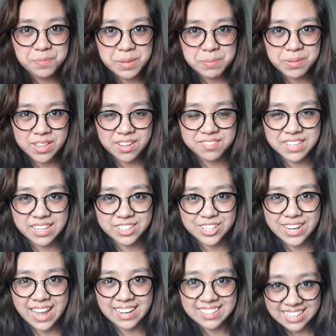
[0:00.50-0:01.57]
people of the
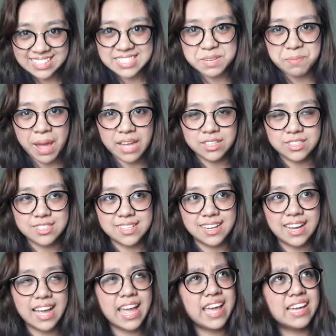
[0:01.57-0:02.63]
internet, it's
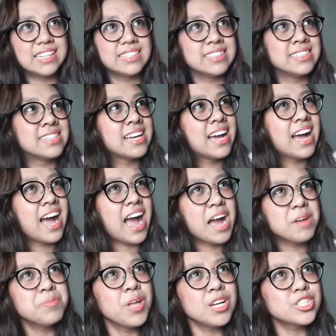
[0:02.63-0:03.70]
Amanda, and
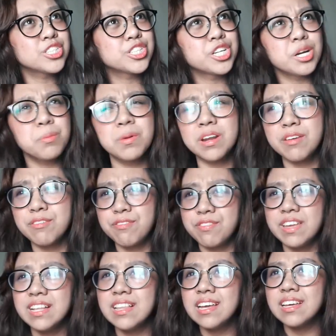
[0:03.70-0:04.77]
I'm not sure, but I
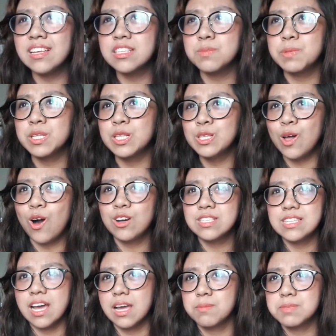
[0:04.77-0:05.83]
feel like it's been a long
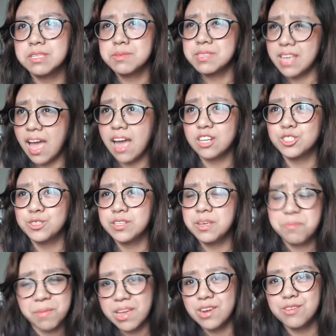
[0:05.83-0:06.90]
time since I actually
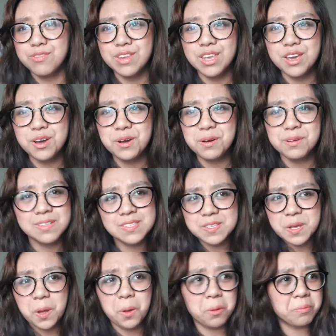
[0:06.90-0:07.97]
made a video,
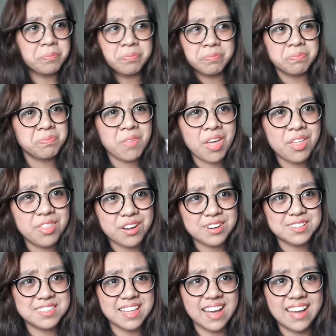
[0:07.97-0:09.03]
so
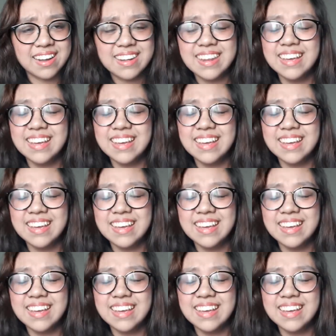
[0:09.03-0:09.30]
there's that.